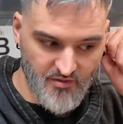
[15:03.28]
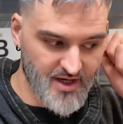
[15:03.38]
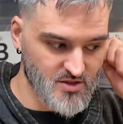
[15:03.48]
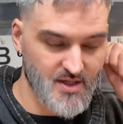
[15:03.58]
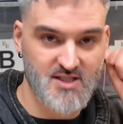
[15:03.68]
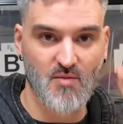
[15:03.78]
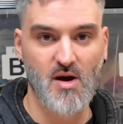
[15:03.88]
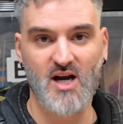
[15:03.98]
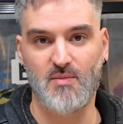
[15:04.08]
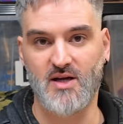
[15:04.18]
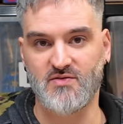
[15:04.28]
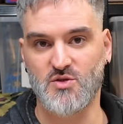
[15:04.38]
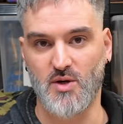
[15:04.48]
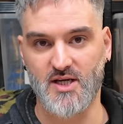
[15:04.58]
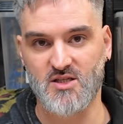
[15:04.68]
Thing is, I list it on Marketplace for
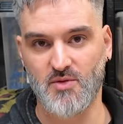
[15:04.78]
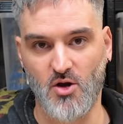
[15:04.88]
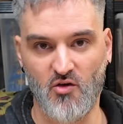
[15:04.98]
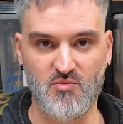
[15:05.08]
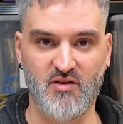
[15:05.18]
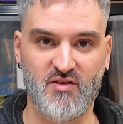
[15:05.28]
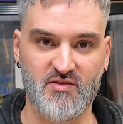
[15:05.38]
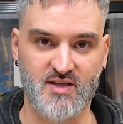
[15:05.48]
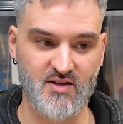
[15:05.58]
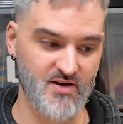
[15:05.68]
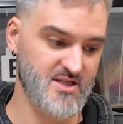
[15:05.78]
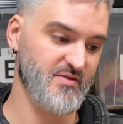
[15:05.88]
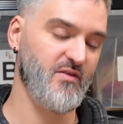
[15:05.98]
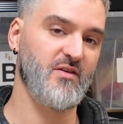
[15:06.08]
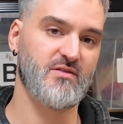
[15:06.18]
20 somebody will offer me 15 If I list it
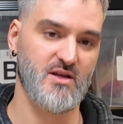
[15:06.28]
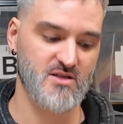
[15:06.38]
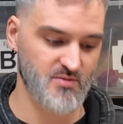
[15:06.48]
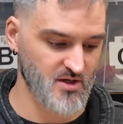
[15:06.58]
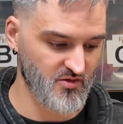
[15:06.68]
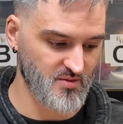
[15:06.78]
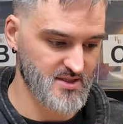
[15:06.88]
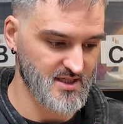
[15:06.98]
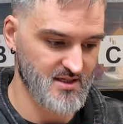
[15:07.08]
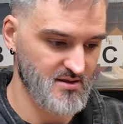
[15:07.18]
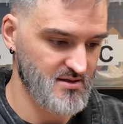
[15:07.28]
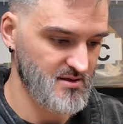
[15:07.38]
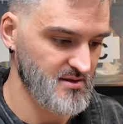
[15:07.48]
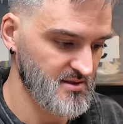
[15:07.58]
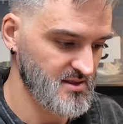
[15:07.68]
for 15 somebody will offer me 10
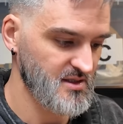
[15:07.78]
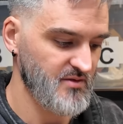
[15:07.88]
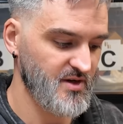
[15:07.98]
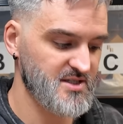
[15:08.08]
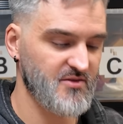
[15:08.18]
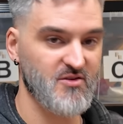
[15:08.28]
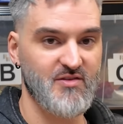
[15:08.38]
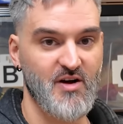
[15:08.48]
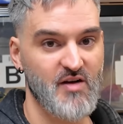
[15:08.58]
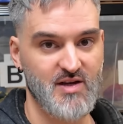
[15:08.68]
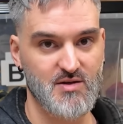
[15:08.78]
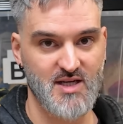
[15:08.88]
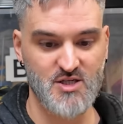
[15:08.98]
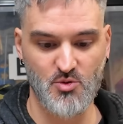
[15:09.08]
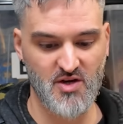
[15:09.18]
If I list it for a fiver, they'll
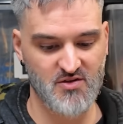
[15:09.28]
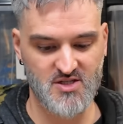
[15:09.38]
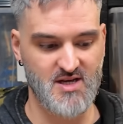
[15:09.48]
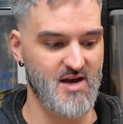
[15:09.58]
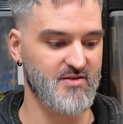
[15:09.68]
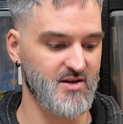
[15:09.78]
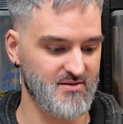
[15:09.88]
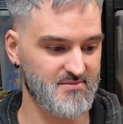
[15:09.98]
say, do you mind if I just have it?